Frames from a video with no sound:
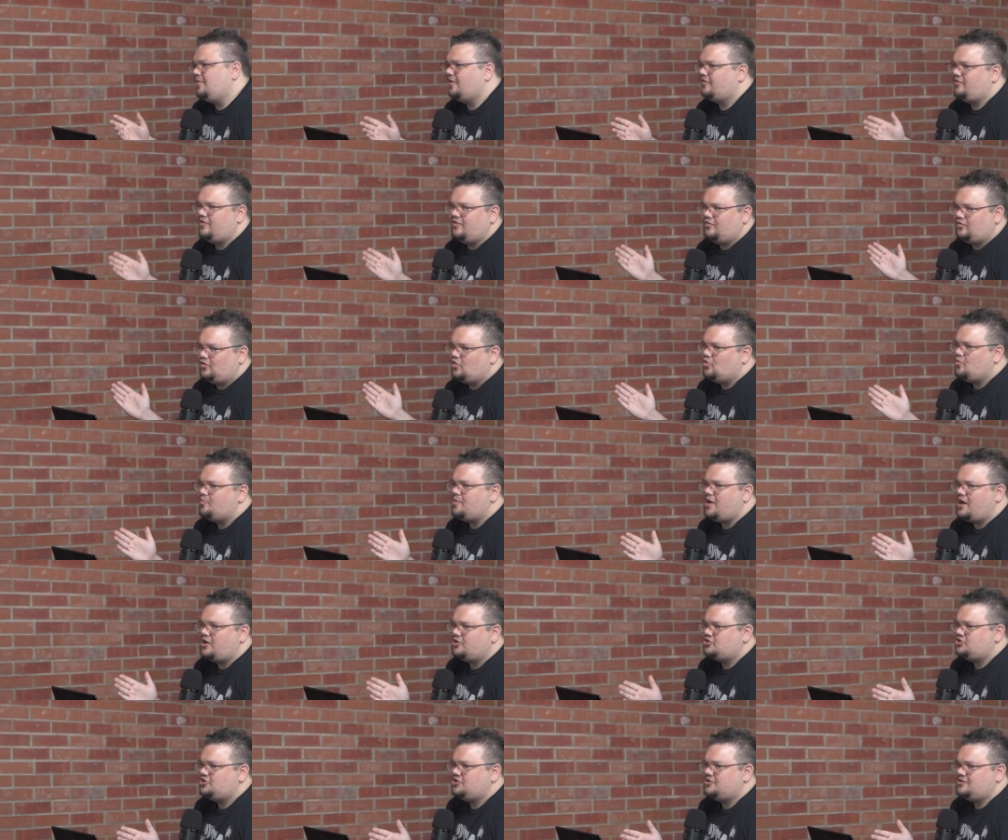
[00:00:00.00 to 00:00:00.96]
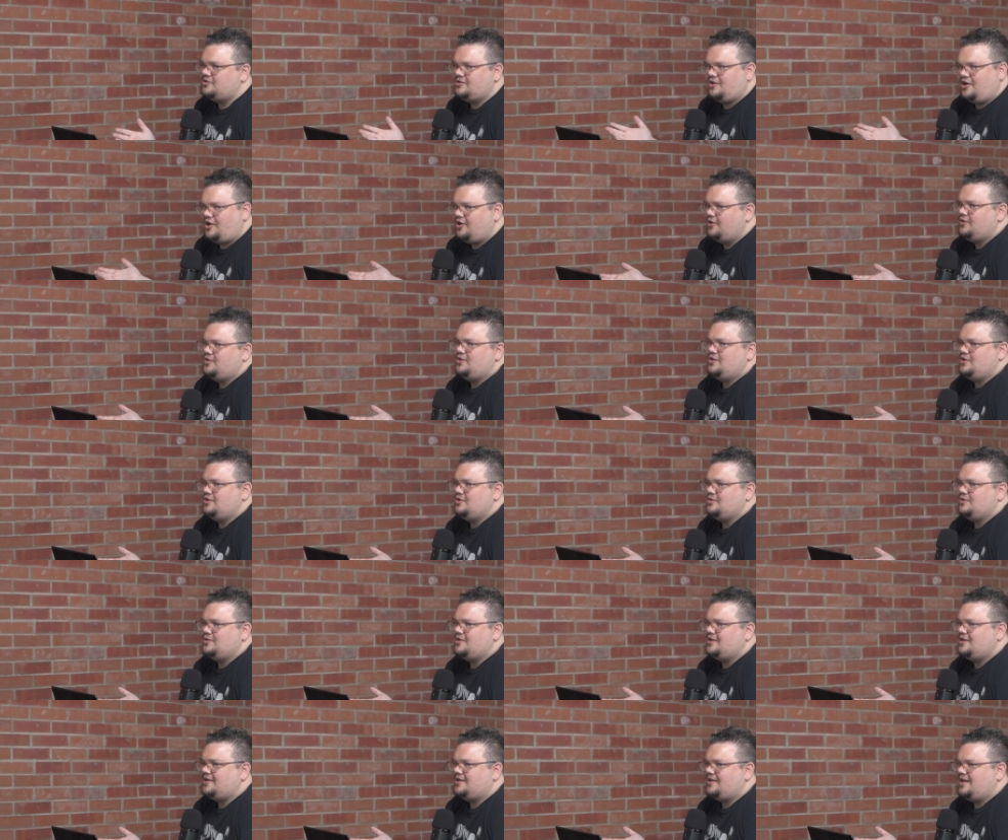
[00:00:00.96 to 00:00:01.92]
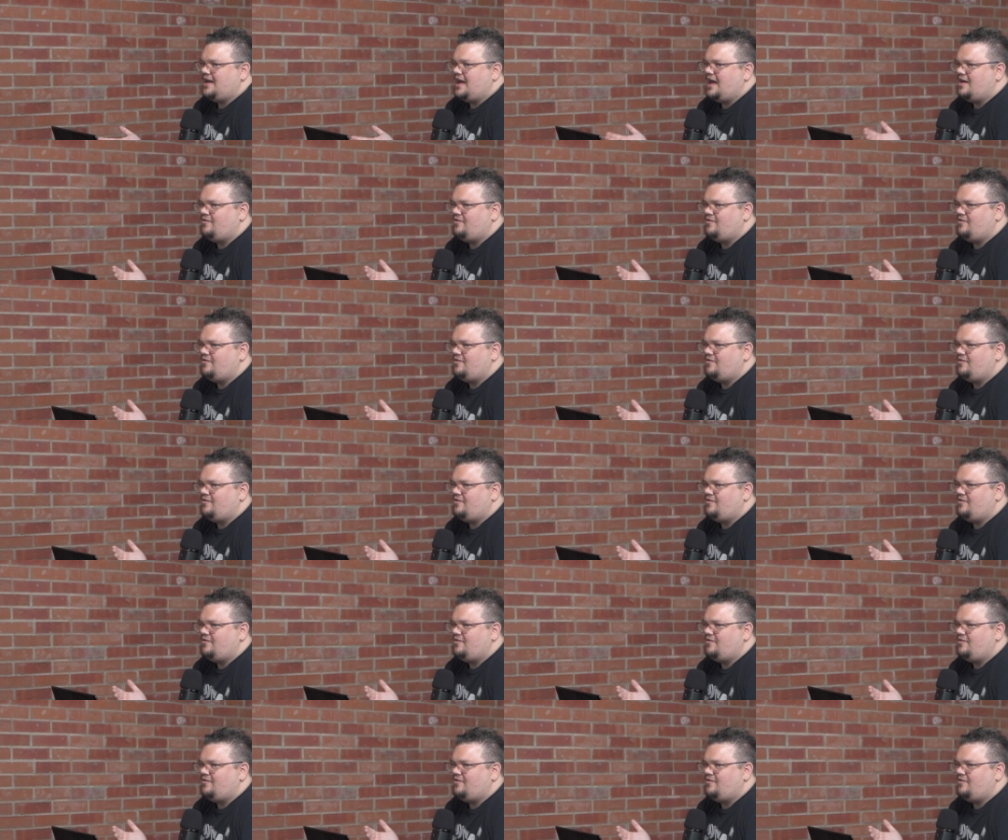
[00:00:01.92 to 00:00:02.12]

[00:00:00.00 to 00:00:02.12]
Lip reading: but if you've no margin, how do you do that?